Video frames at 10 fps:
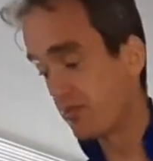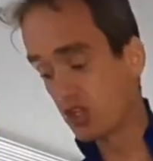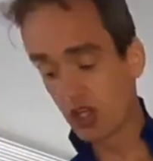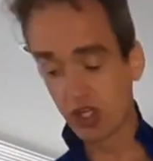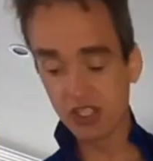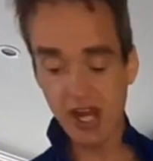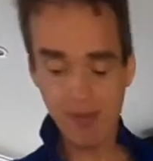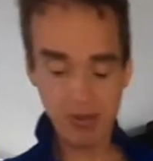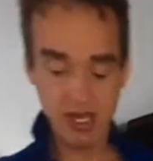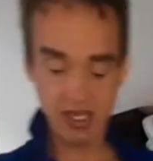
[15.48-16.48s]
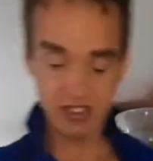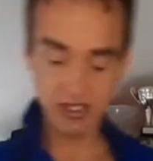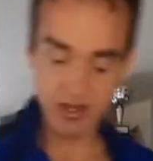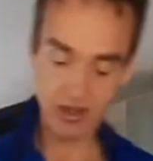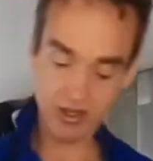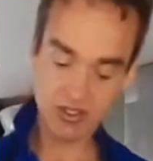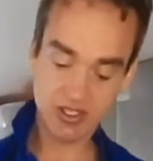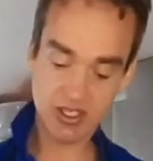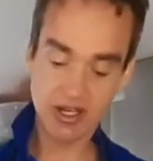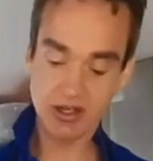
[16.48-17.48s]
sugar snap peas, you know,
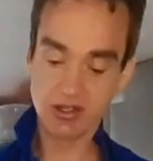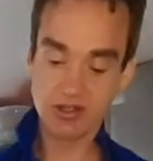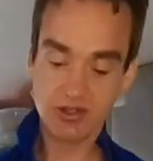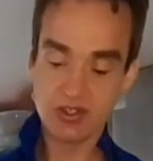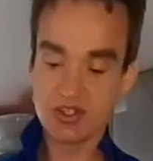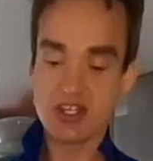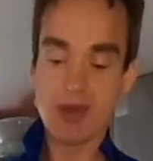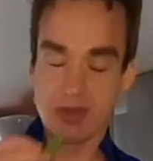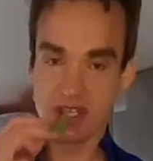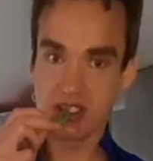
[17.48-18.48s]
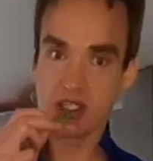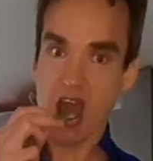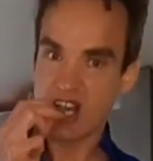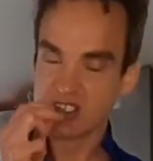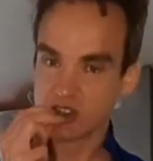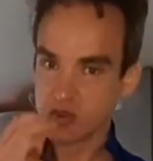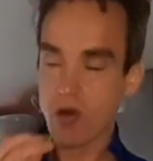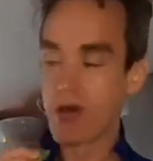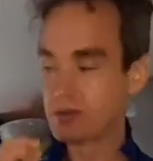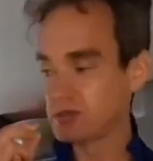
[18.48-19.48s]
those little snappy things.
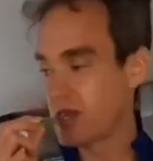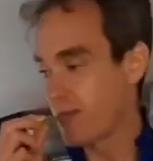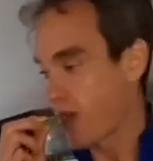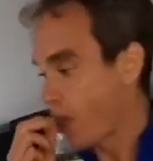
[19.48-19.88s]
Yeah.